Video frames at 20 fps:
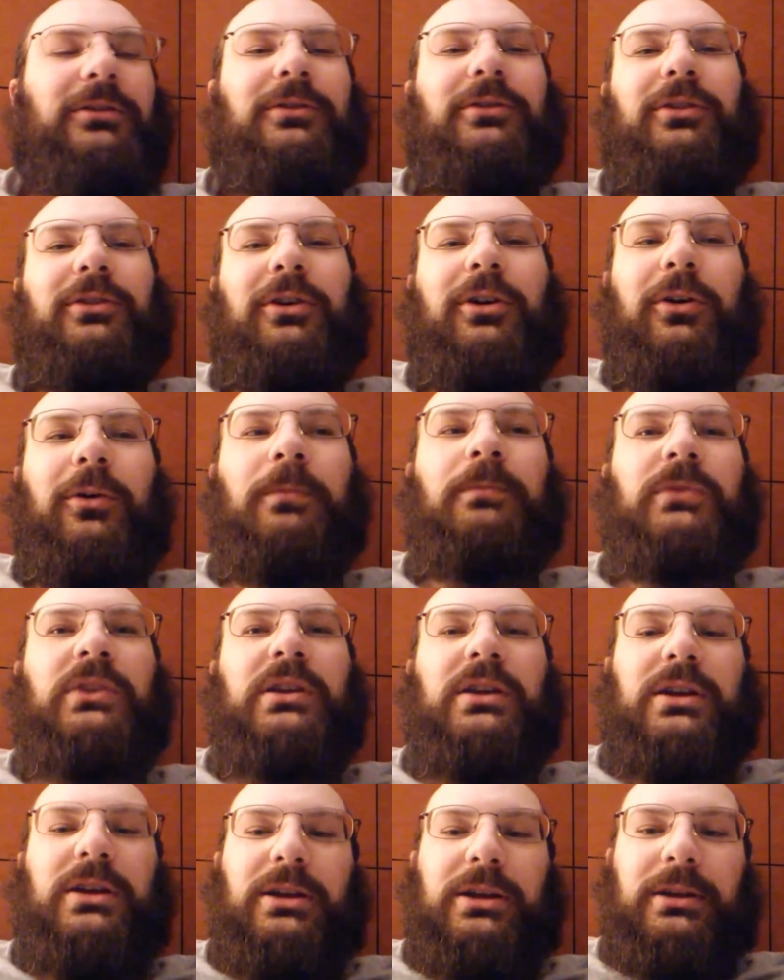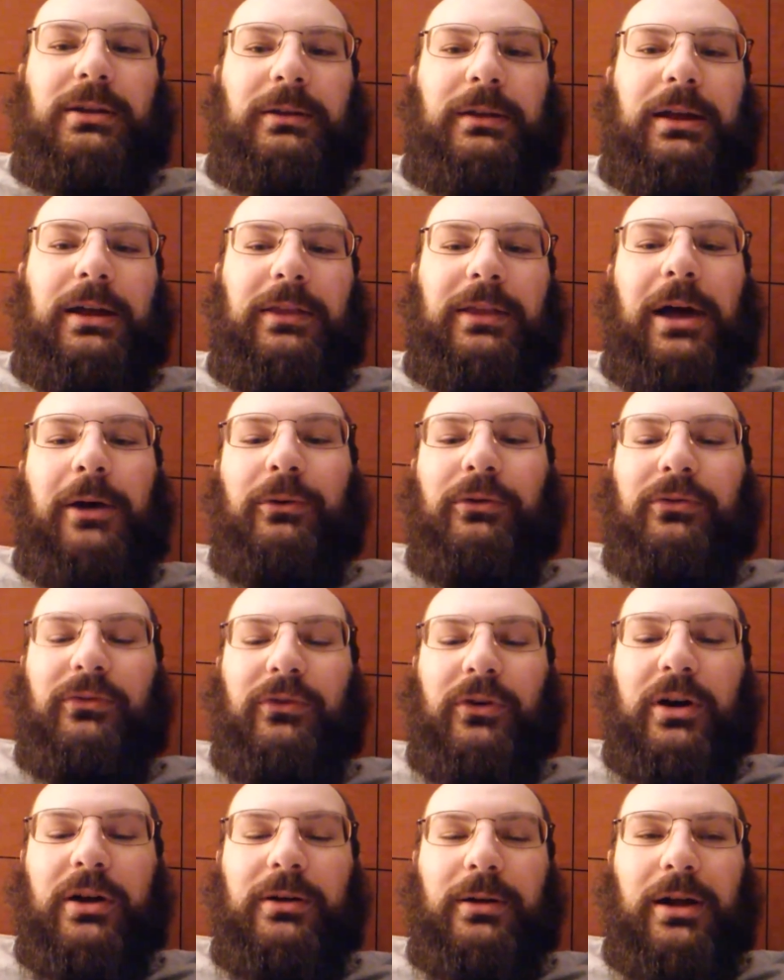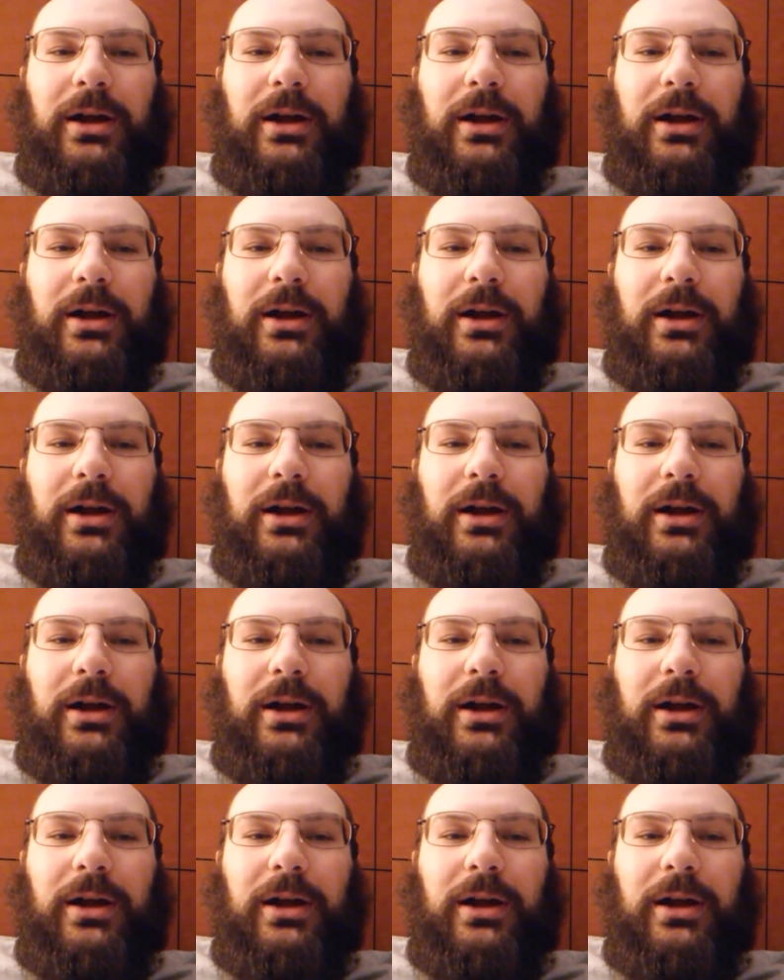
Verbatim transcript: So uh, that was fun.